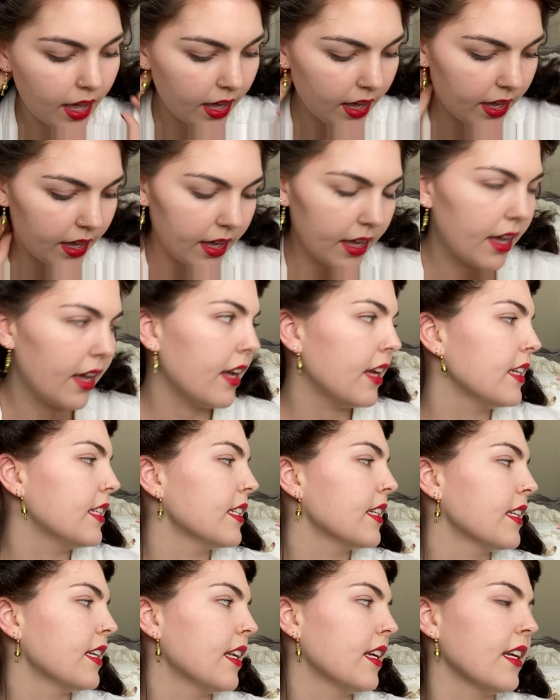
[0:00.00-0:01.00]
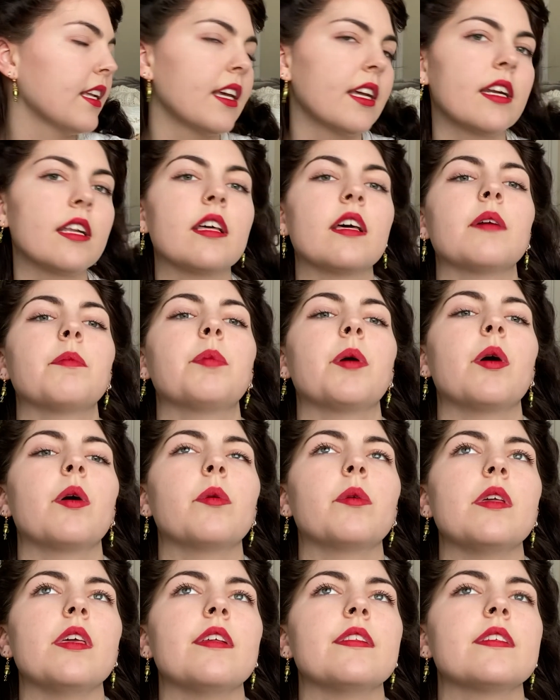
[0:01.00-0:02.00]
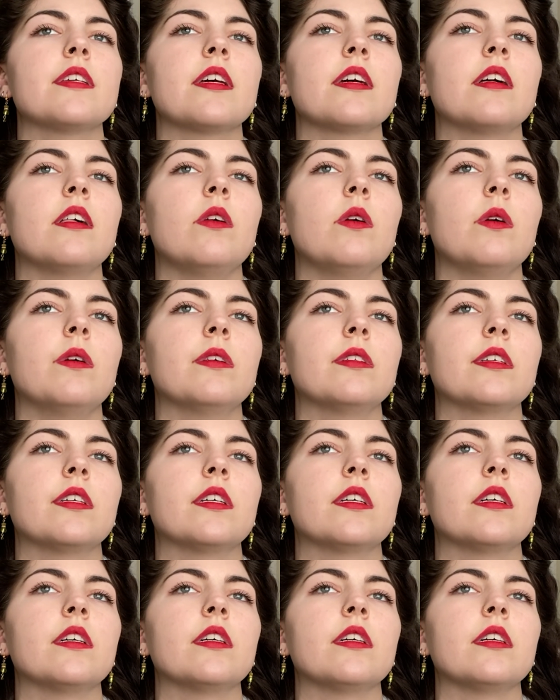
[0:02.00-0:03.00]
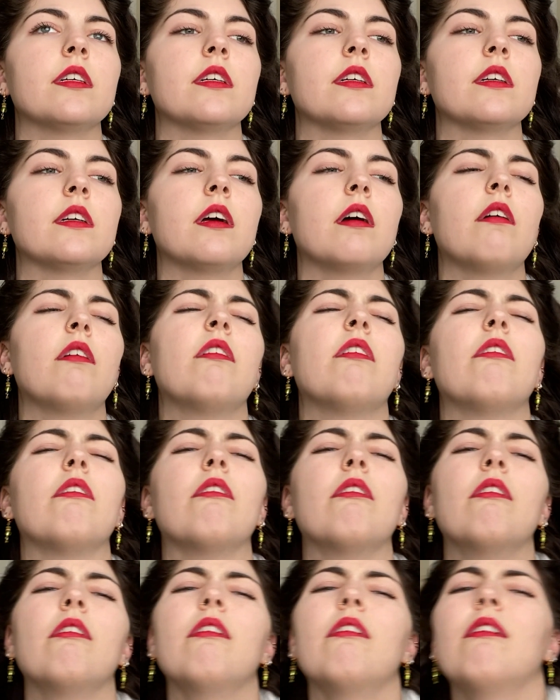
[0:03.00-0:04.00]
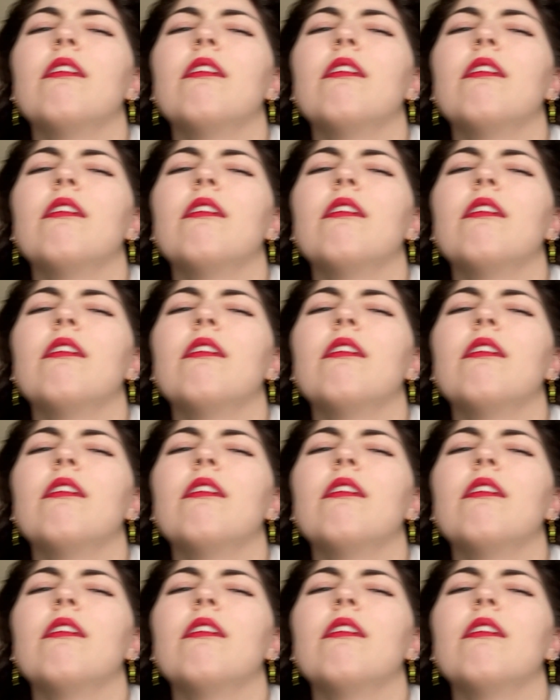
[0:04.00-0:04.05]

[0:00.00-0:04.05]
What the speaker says: I didn't get a ponytail holder. Oh.